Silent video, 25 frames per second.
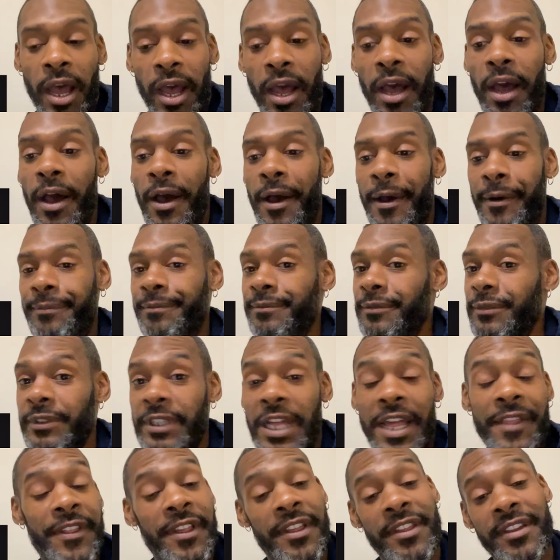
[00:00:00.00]
Um,
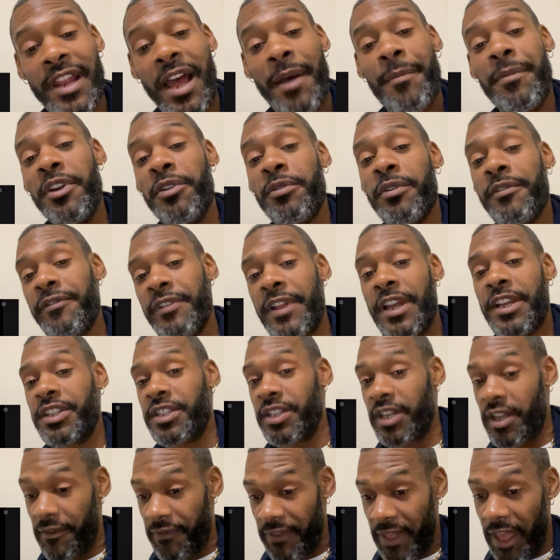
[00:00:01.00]
let this not be a
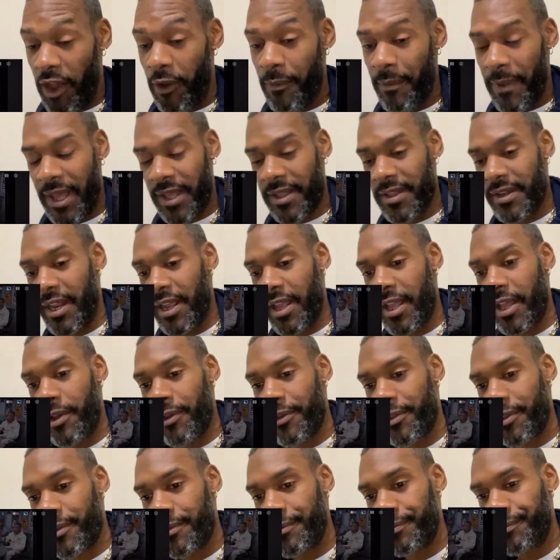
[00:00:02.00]
reflection of the Outback
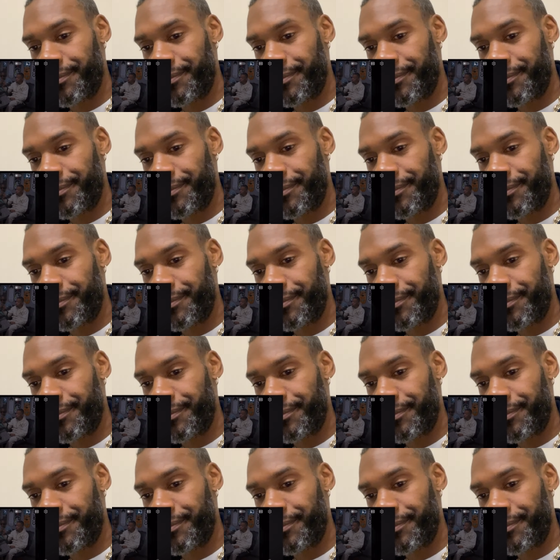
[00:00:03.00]
Steakhouse.